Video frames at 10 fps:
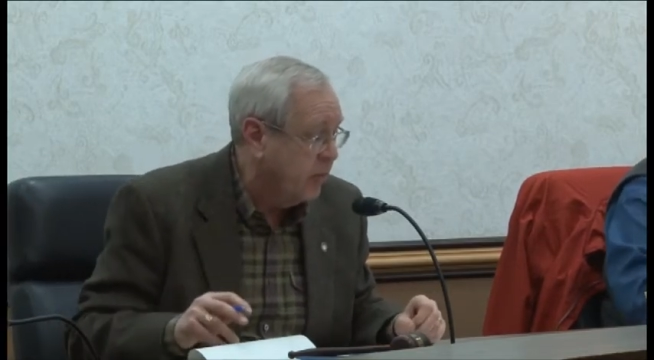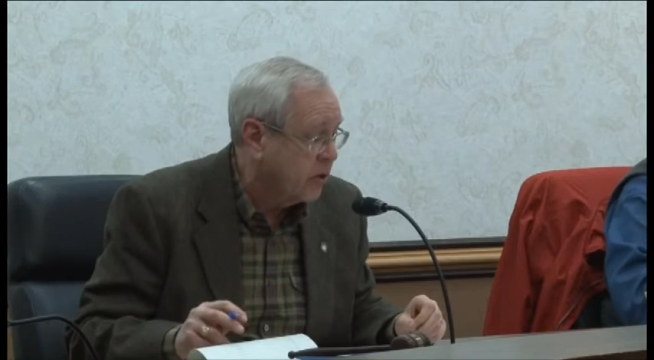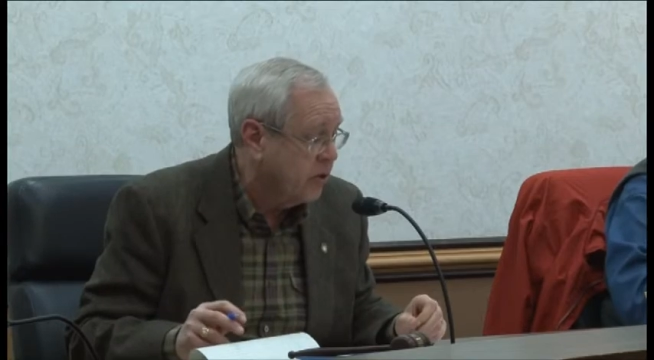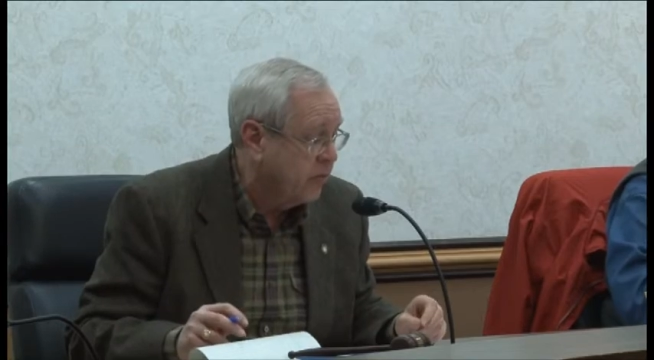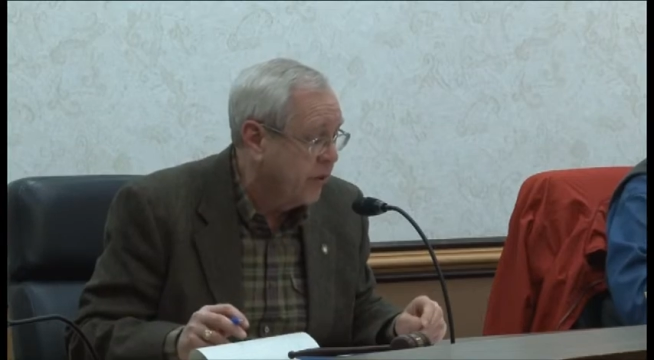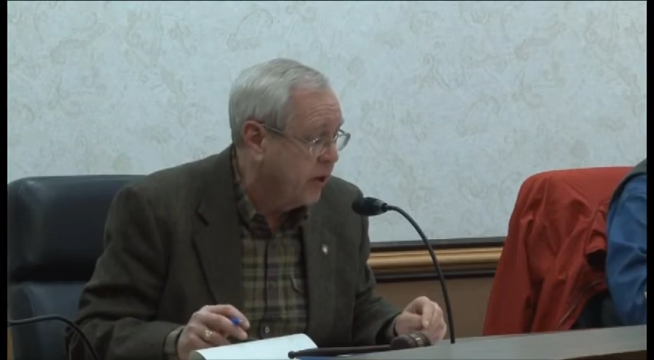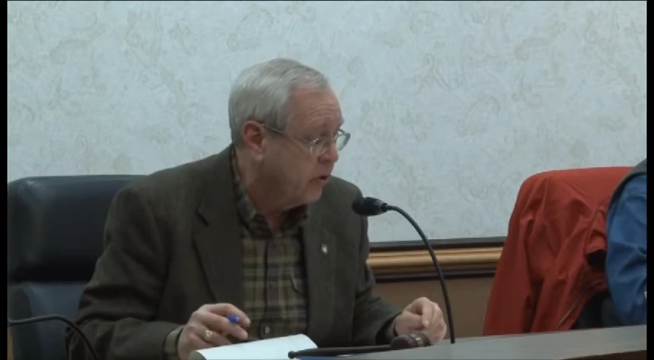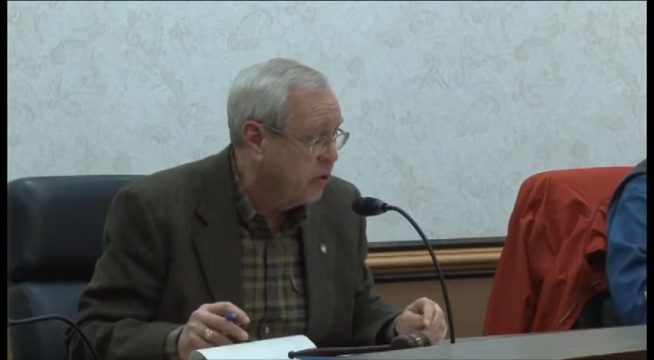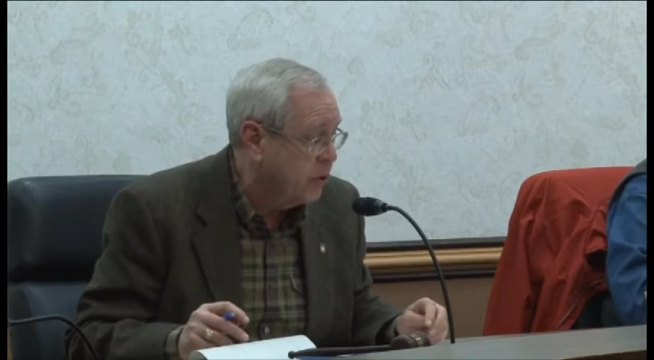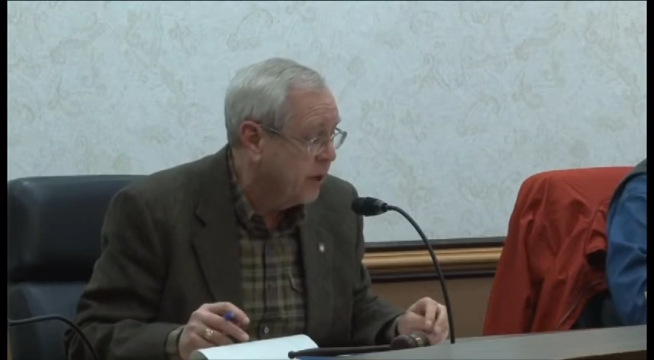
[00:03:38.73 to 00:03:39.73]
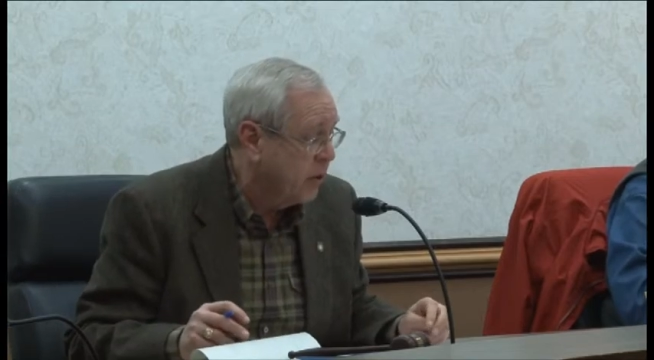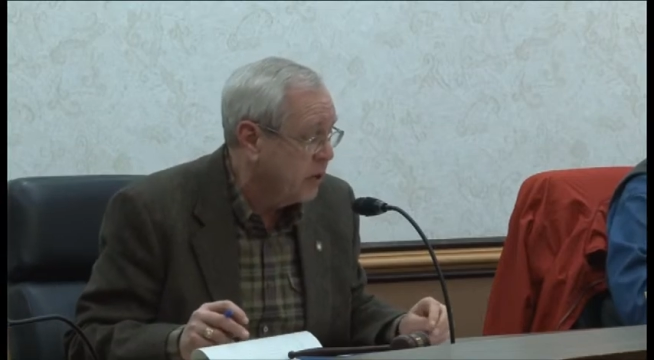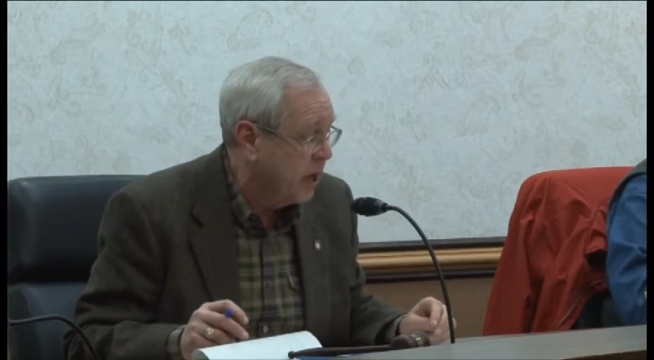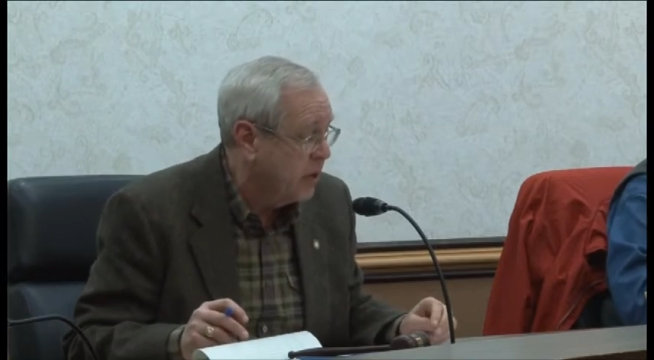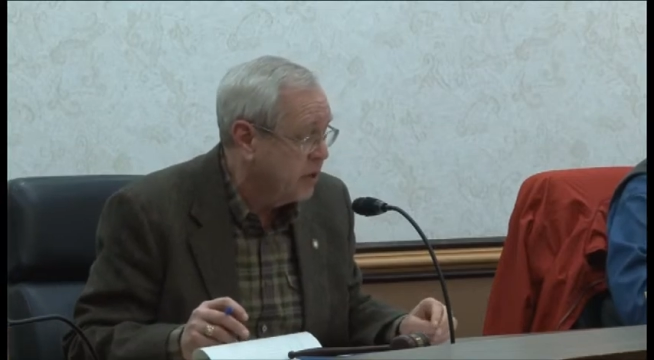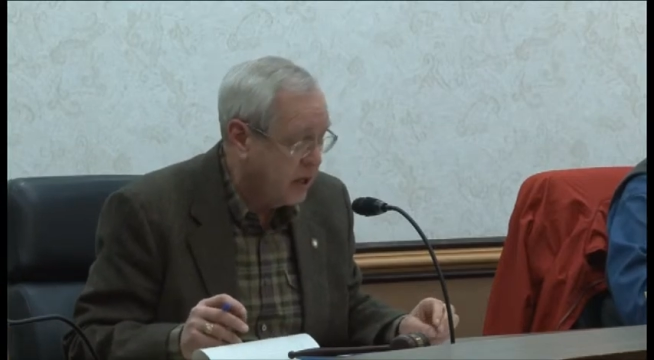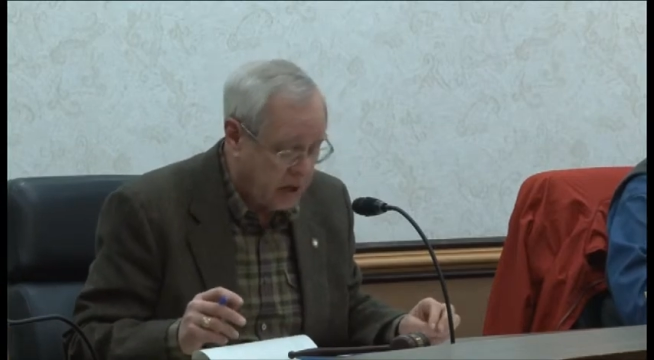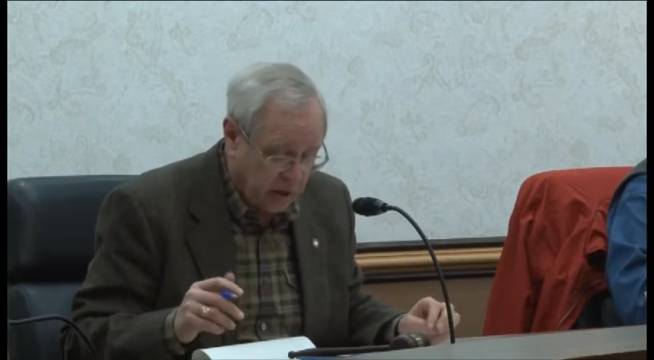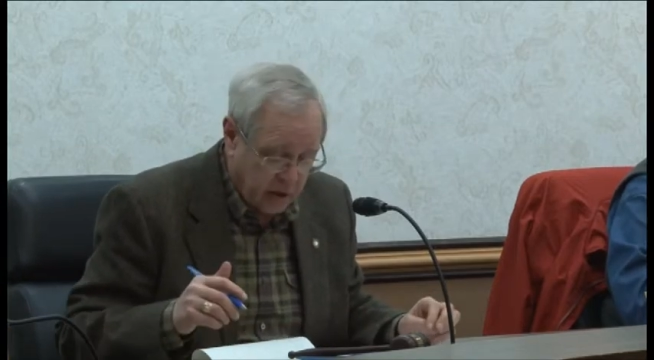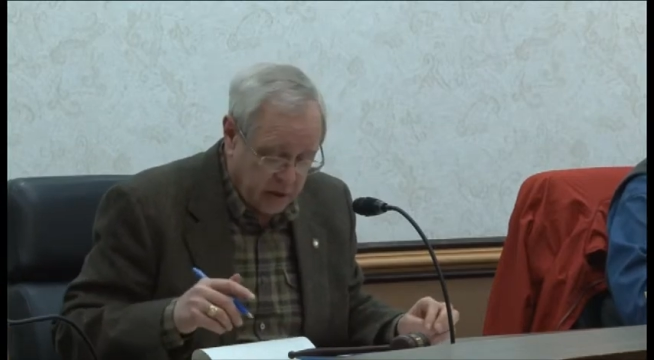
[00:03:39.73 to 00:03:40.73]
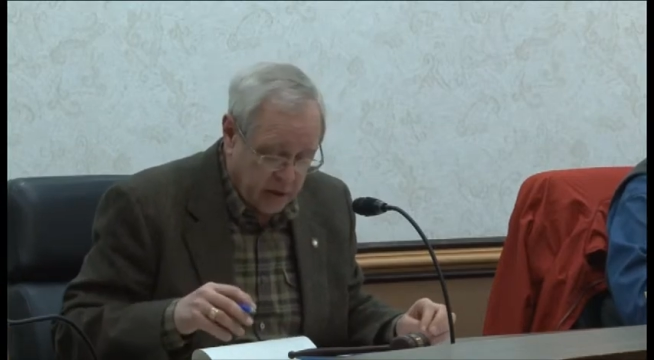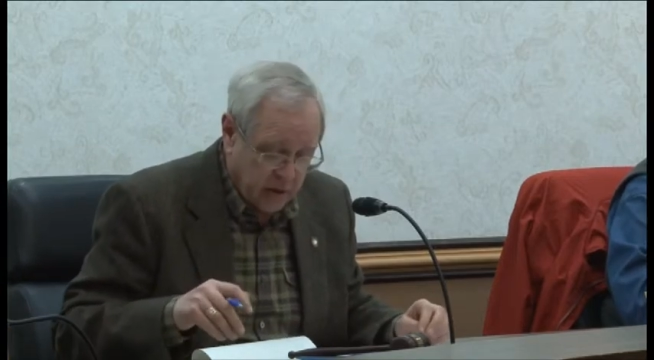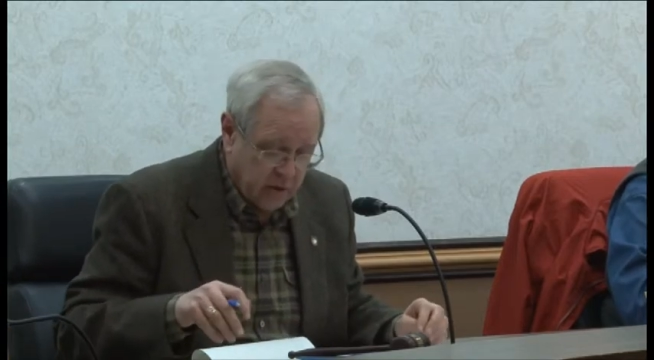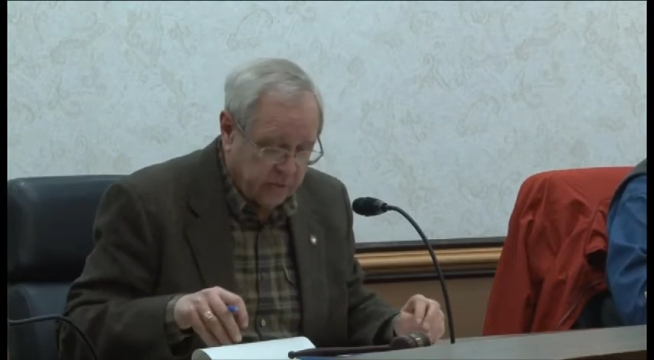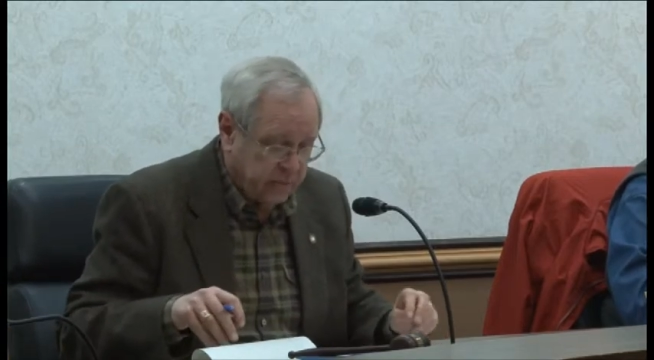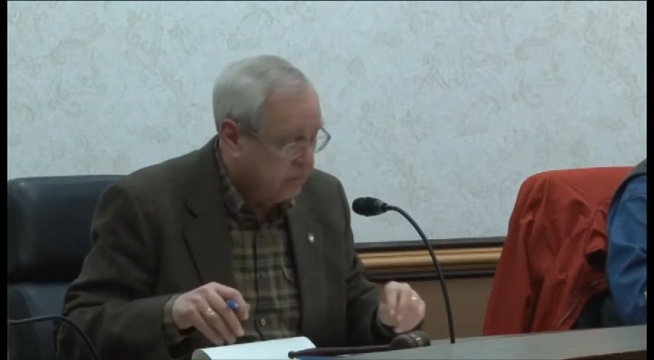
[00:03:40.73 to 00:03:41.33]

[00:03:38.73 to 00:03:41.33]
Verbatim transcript: Commission for the year 2018. I move